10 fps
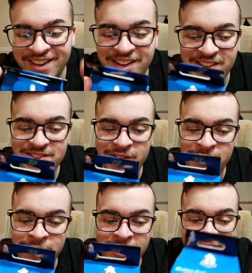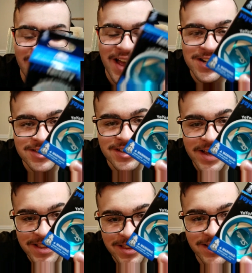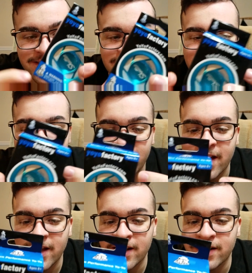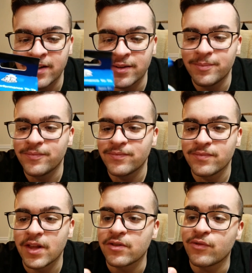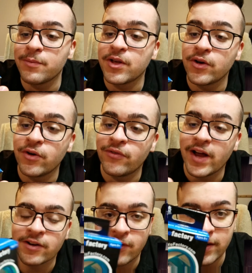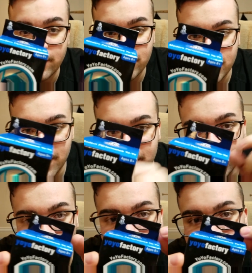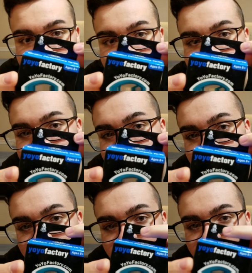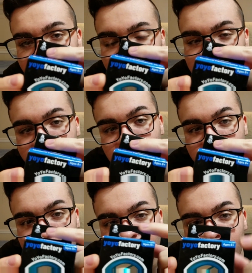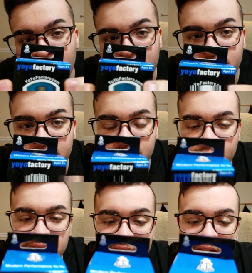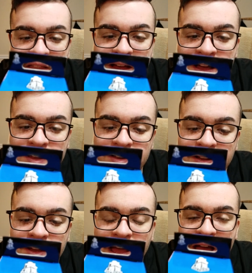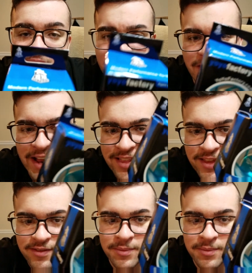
So I just like this, and it's from Yo-Yo Factory, you can tell right here. And if you see other videos that have like these